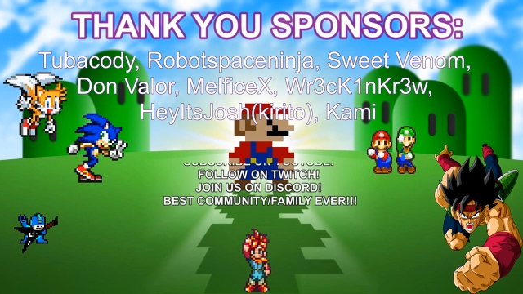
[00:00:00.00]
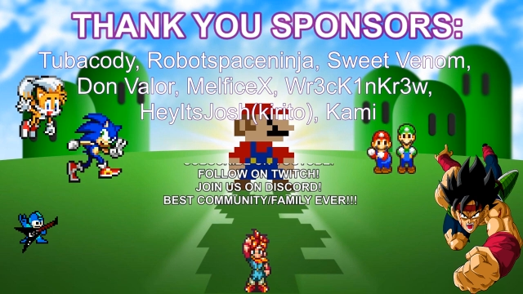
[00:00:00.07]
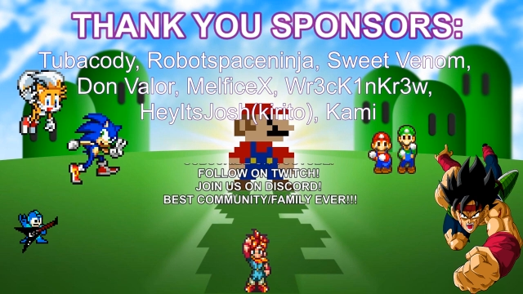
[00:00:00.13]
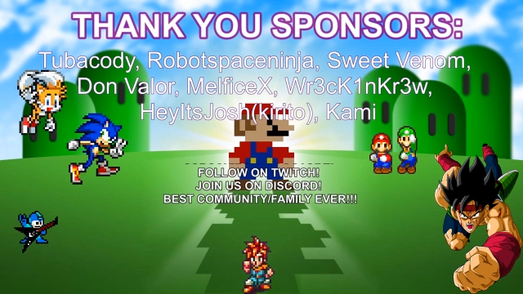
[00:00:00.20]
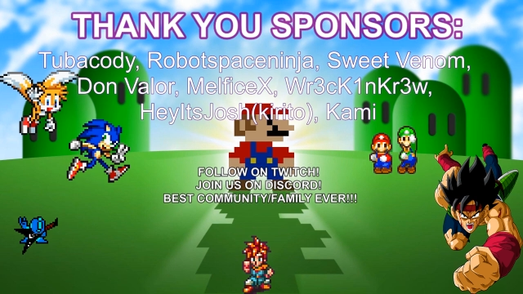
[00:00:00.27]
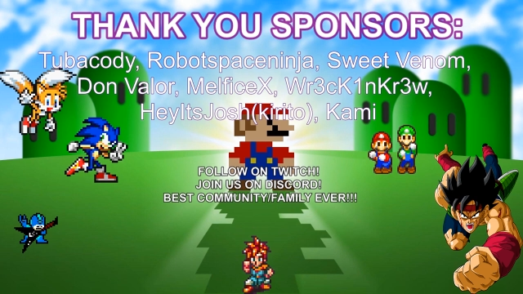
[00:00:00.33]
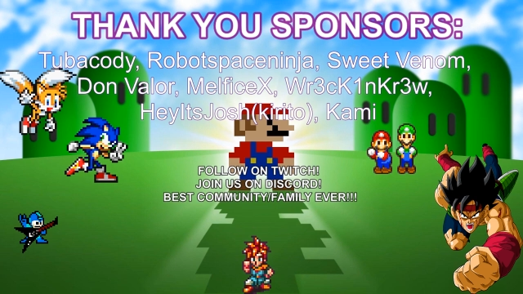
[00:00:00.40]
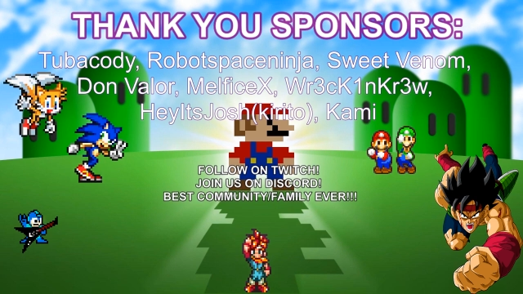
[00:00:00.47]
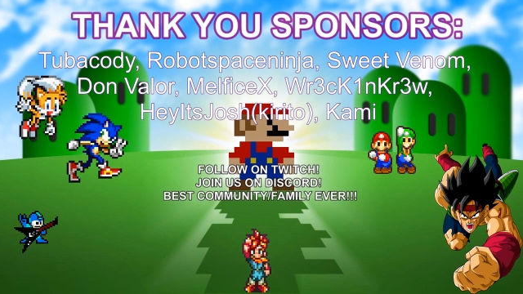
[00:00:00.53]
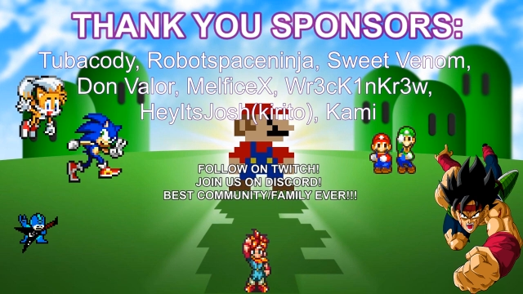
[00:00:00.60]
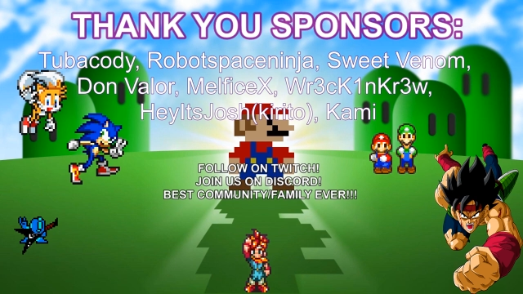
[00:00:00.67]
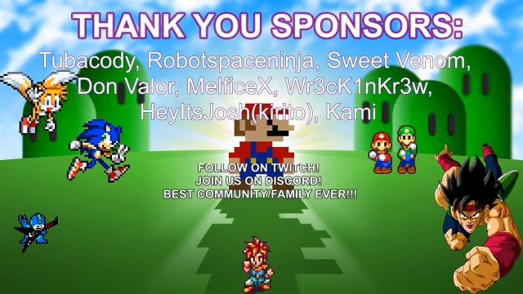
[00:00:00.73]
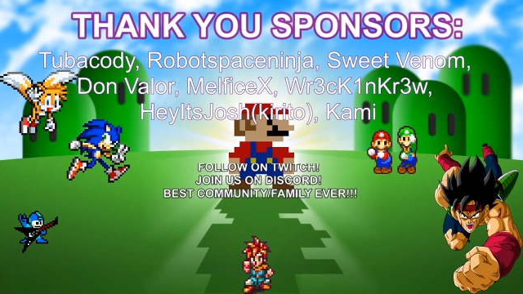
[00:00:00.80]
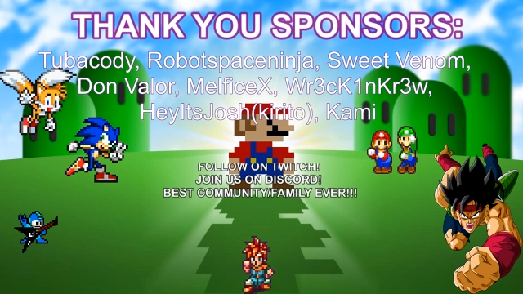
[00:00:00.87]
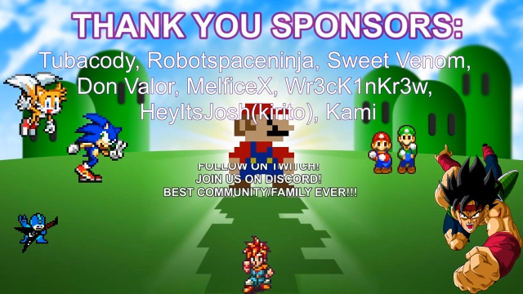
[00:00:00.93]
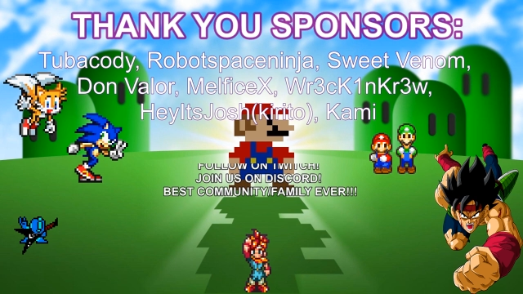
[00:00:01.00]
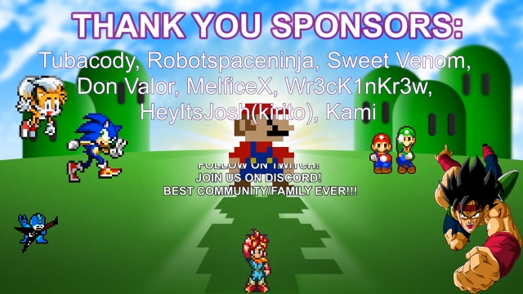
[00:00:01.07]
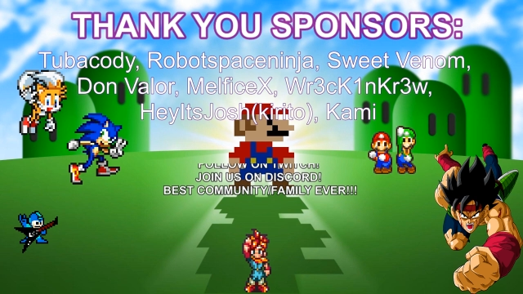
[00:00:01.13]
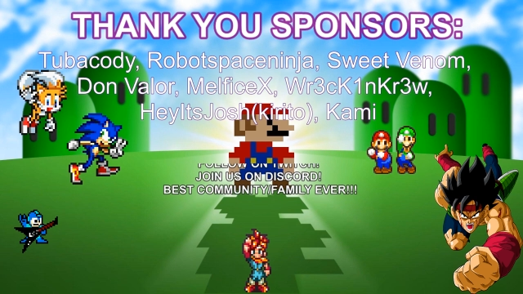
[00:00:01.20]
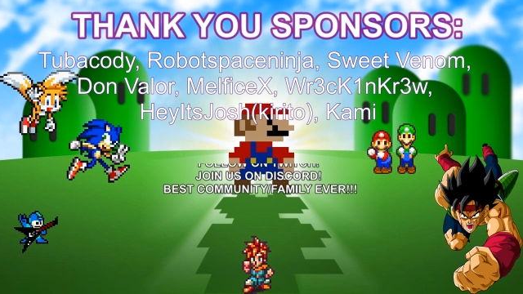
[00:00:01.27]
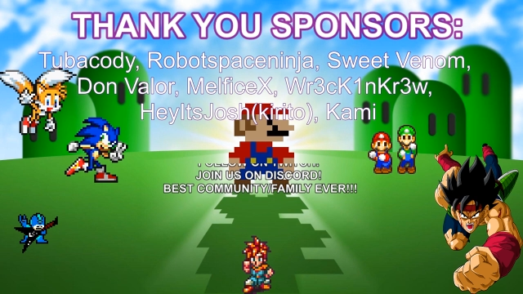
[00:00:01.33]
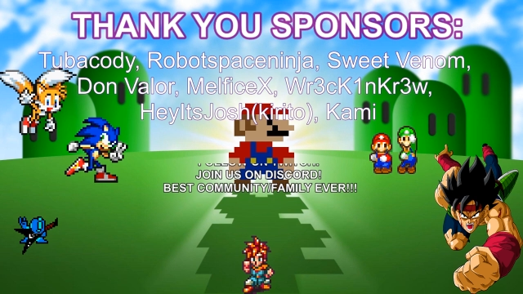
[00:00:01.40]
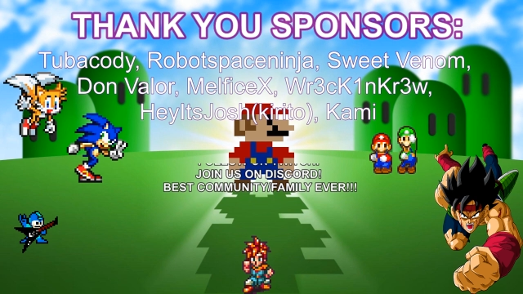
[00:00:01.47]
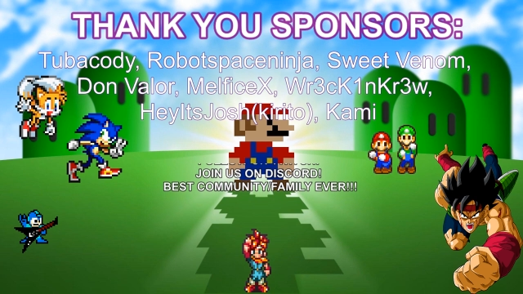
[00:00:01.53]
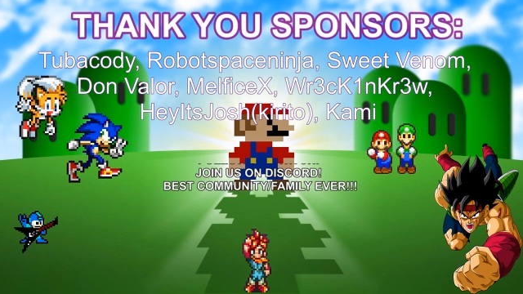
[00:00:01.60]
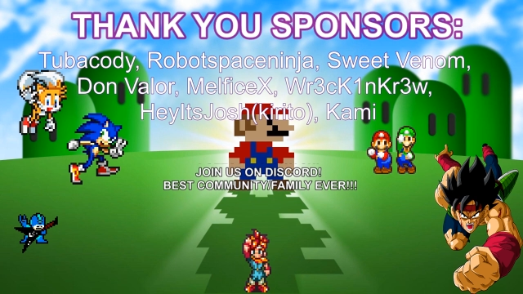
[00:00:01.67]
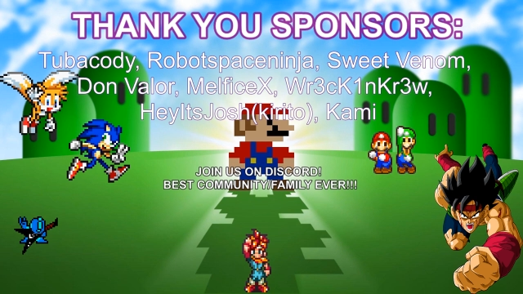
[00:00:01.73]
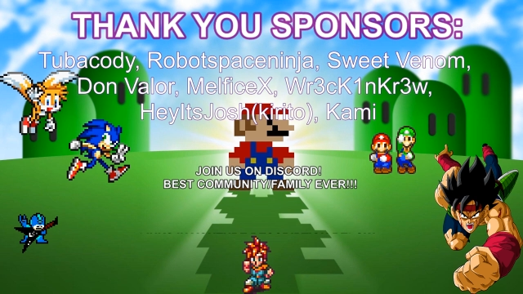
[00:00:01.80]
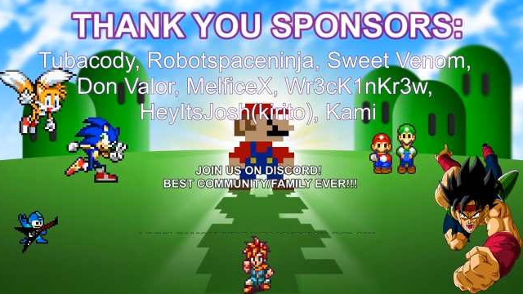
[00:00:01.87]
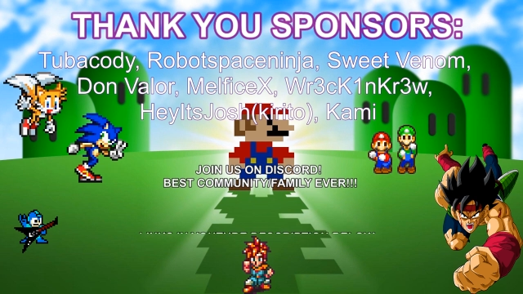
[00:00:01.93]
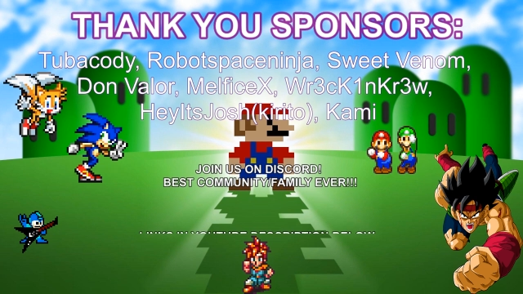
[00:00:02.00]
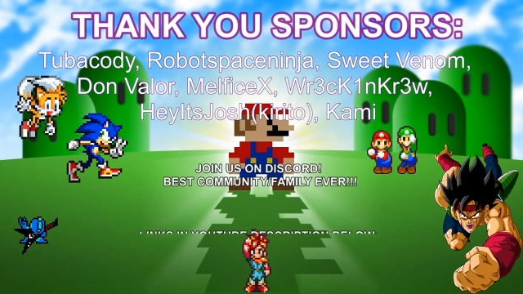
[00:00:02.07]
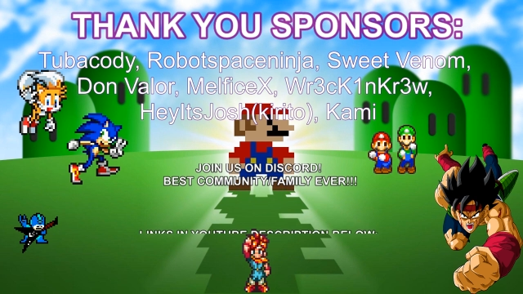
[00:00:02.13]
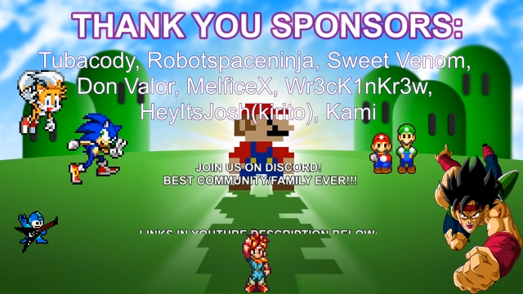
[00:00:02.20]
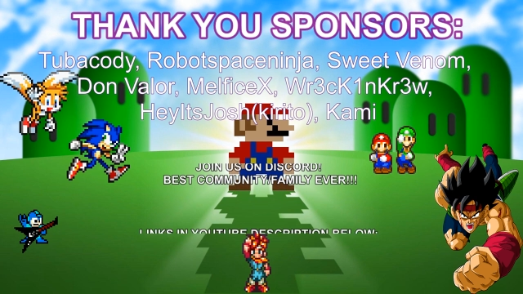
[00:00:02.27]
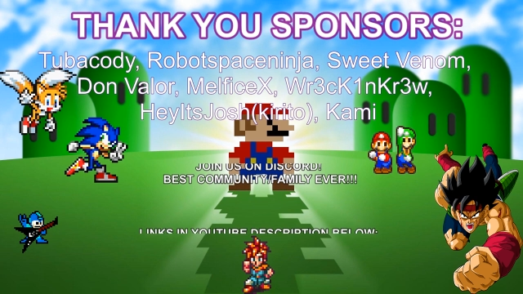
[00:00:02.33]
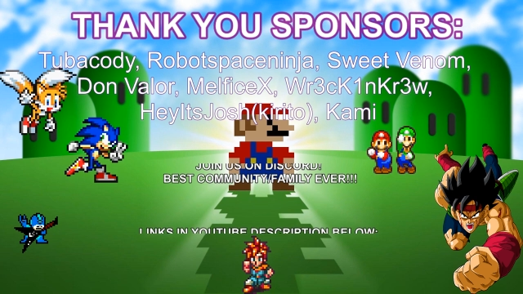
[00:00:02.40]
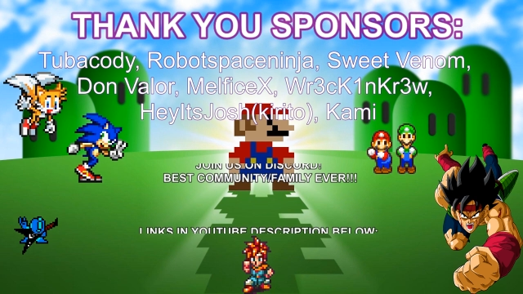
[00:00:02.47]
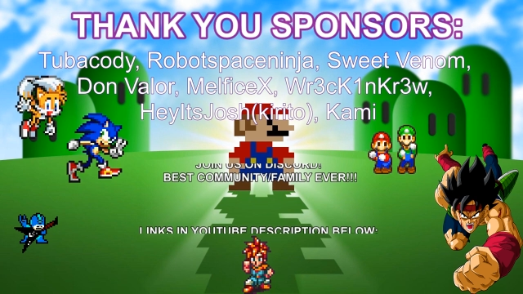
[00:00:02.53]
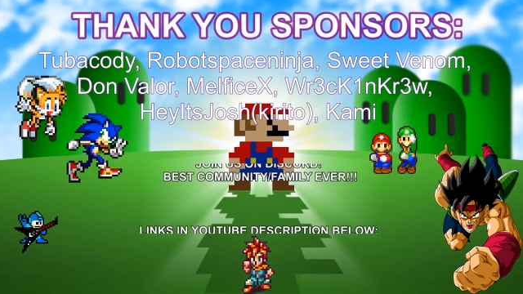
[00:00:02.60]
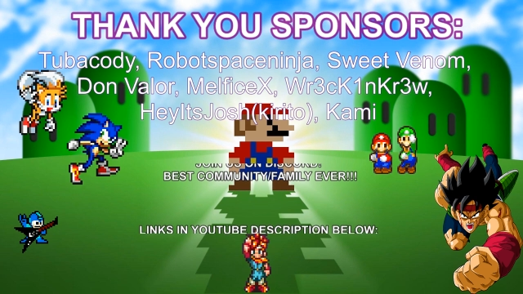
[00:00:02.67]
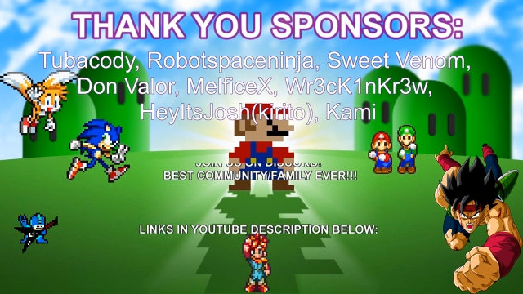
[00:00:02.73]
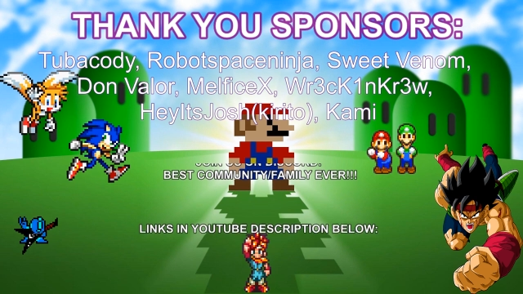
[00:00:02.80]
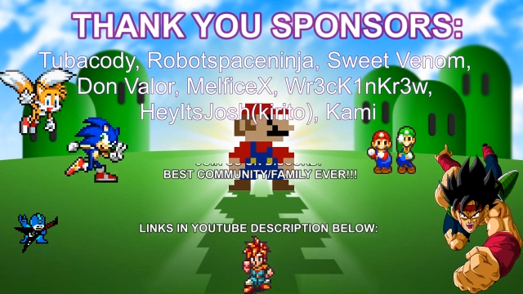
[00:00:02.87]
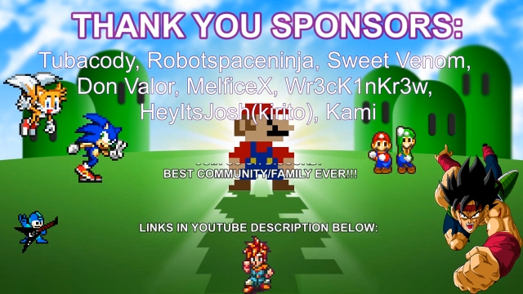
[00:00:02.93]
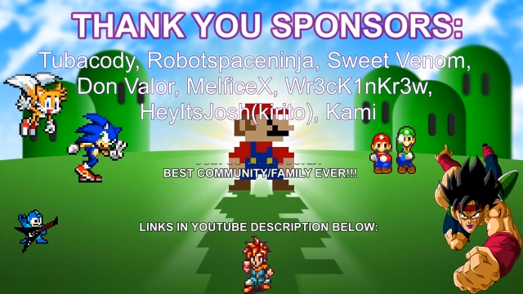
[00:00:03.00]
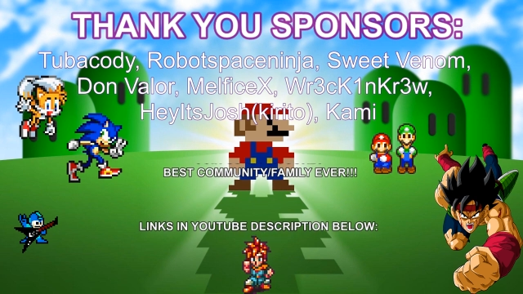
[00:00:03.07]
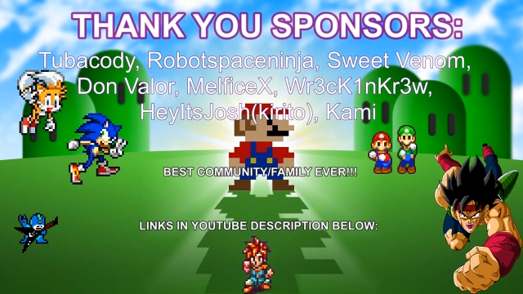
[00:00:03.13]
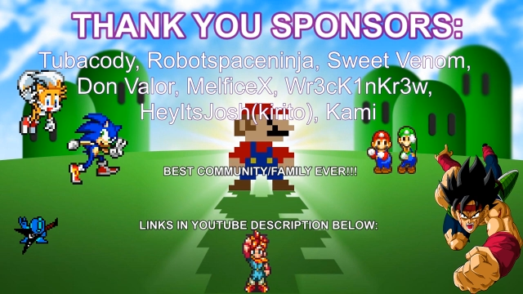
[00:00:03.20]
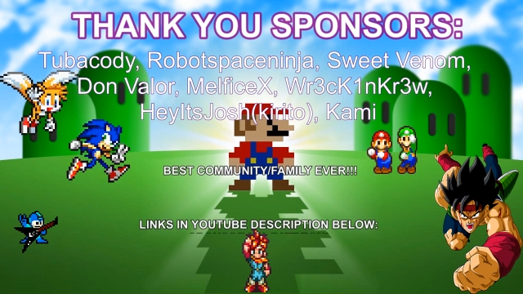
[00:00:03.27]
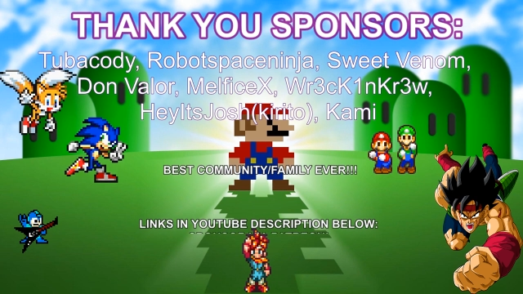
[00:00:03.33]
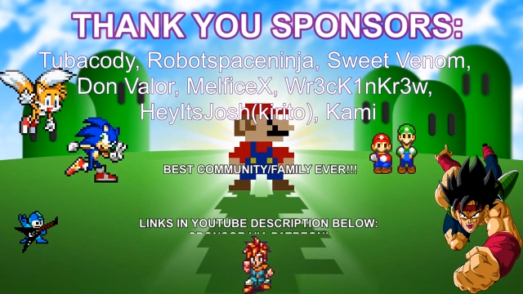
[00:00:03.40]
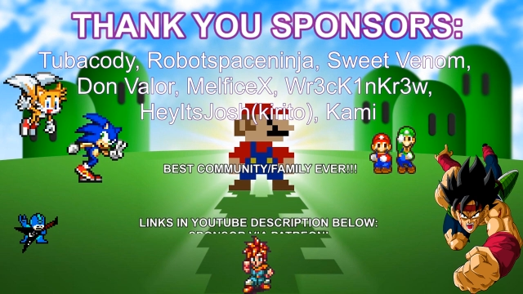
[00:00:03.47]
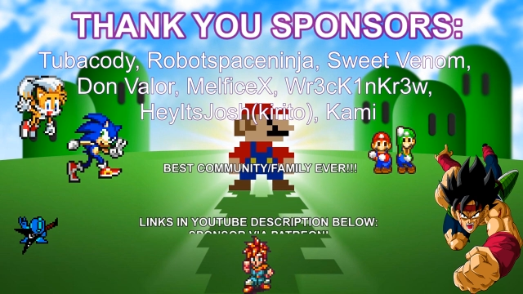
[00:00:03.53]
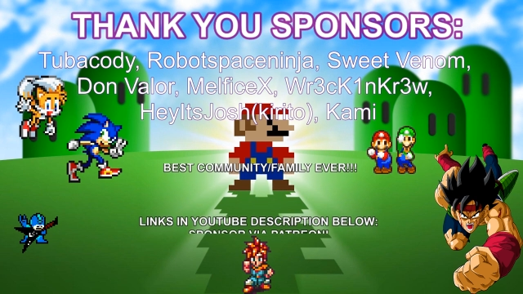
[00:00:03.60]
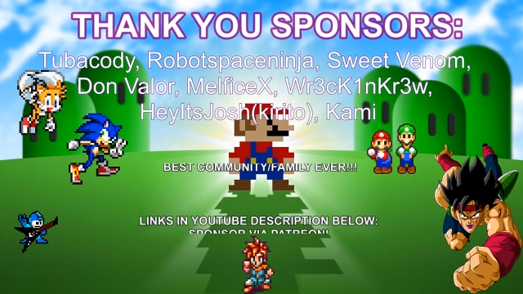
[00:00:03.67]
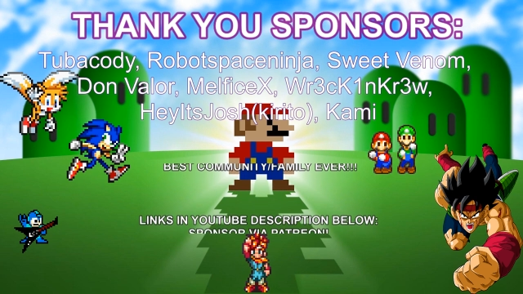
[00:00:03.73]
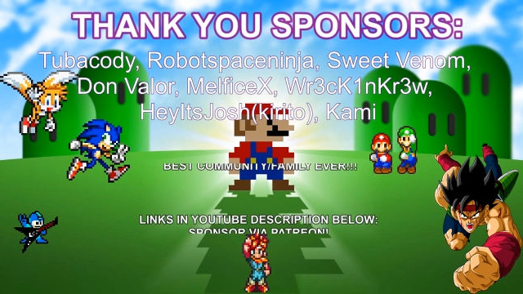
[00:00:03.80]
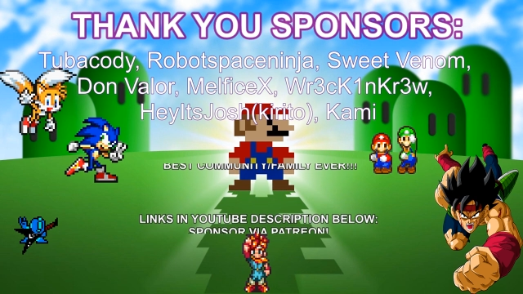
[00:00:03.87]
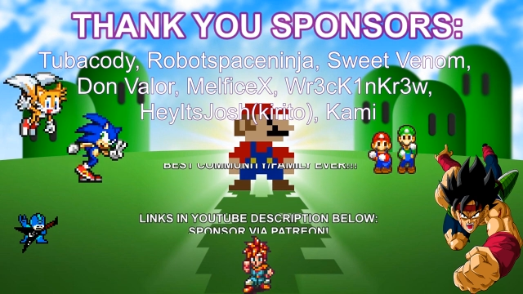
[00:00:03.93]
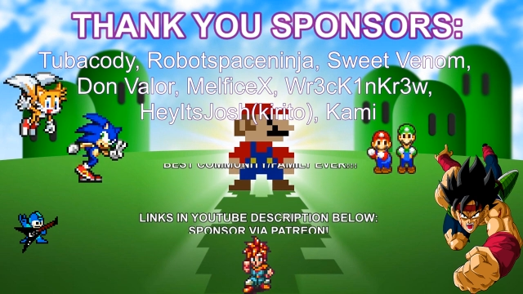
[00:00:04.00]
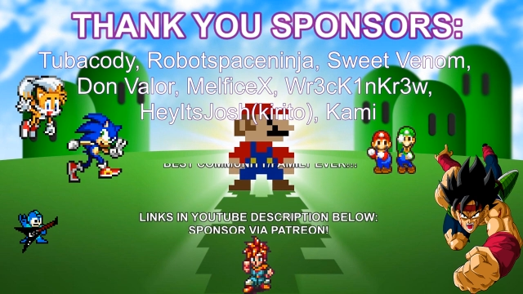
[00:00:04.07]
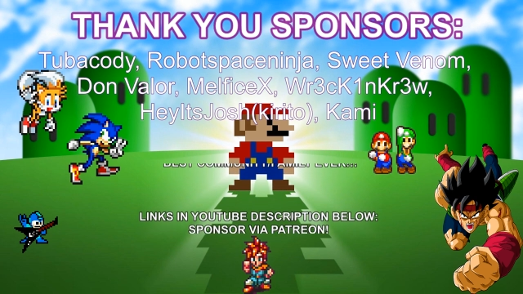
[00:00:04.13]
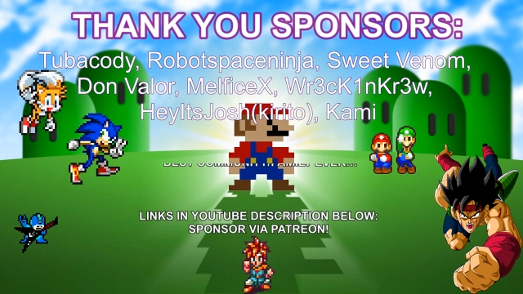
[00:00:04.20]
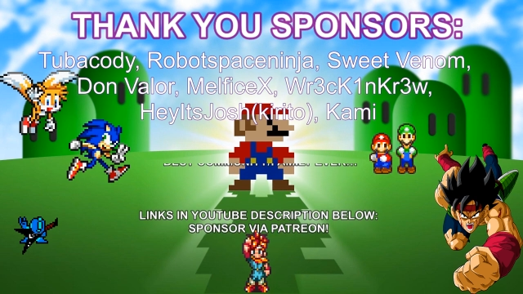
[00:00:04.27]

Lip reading: (no speaker visible)